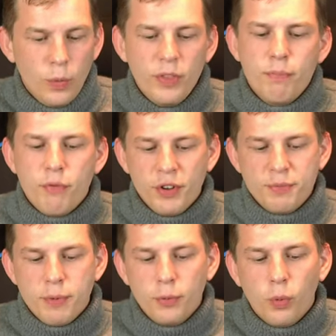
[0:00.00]
With
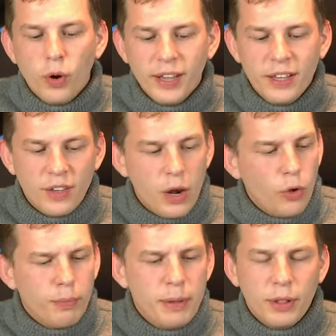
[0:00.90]
bridge mode, what it is, a
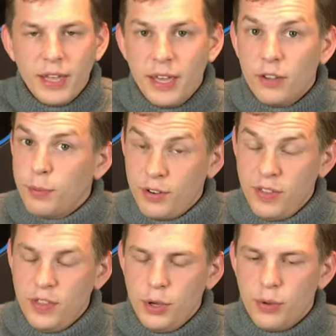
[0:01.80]
lot of people here,
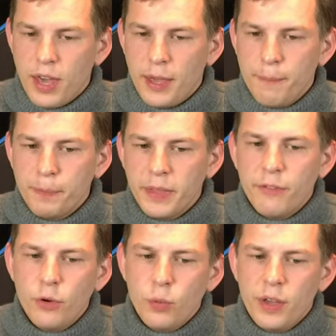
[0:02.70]
especially in the UK,
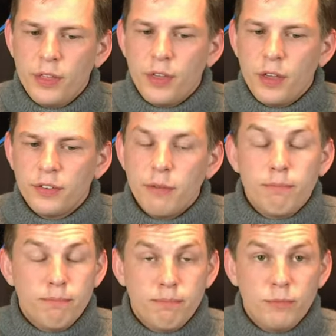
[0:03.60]
if you're with,
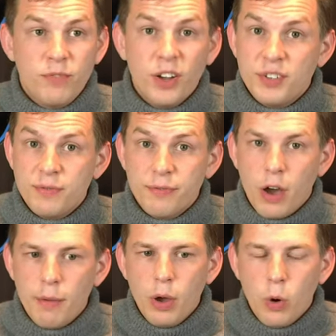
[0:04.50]
say, Virgin
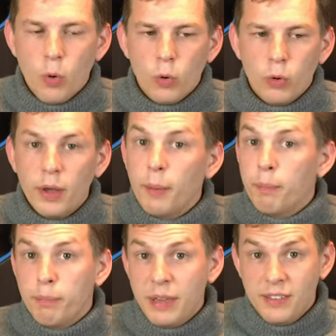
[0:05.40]
Fiber or
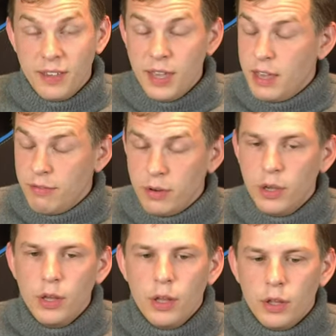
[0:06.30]
BT
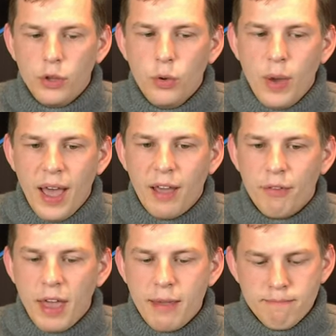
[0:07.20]
even, you
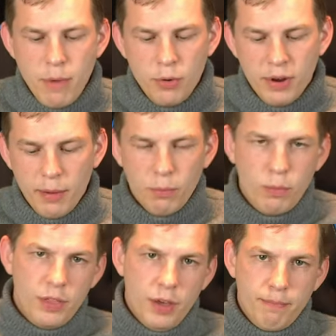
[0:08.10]
have a
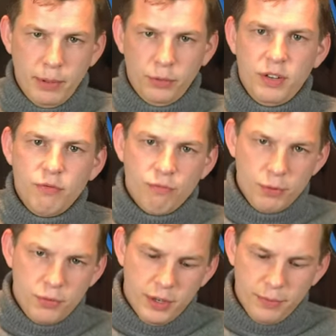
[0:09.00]
modem with a built-in
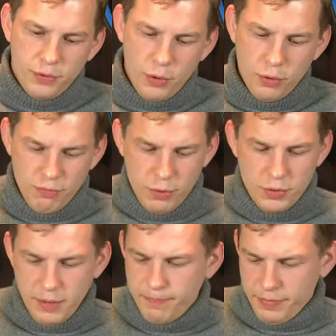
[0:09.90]
router. So your
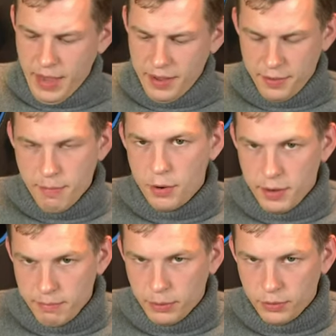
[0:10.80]
router has the
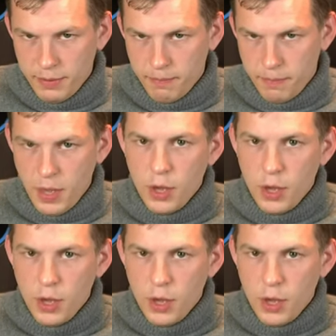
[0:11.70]
modem built in.